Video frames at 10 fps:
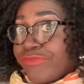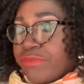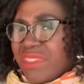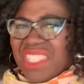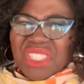
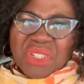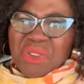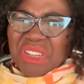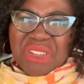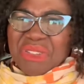You don't
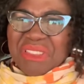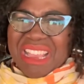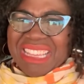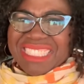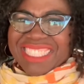want to do
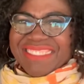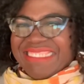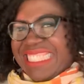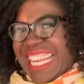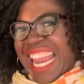that.
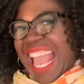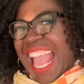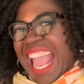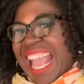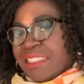
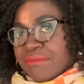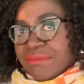Nah.